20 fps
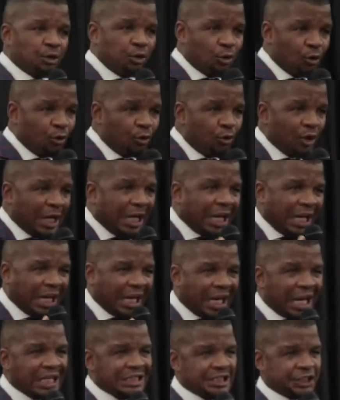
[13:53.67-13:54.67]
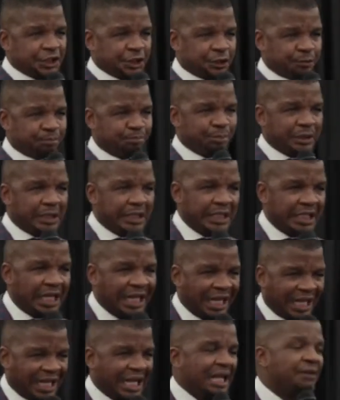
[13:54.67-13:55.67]
to grasp the
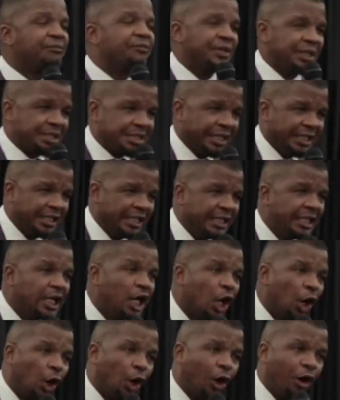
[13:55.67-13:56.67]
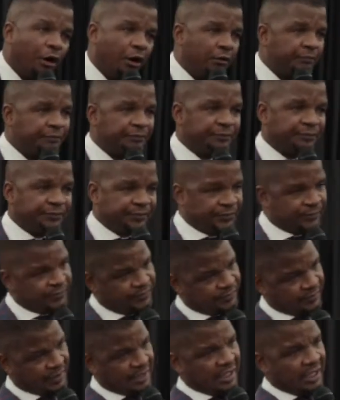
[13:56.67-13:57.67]
gravity of
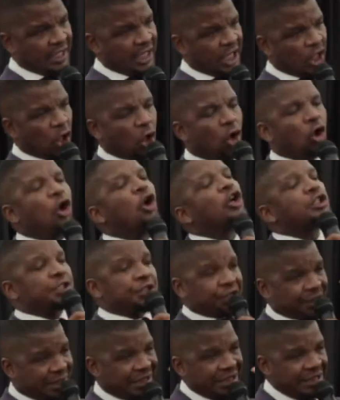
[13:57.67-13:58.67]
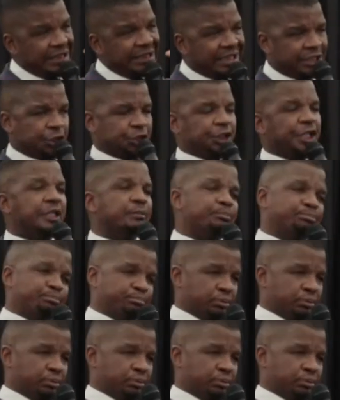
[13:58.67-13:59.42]
God's leadership.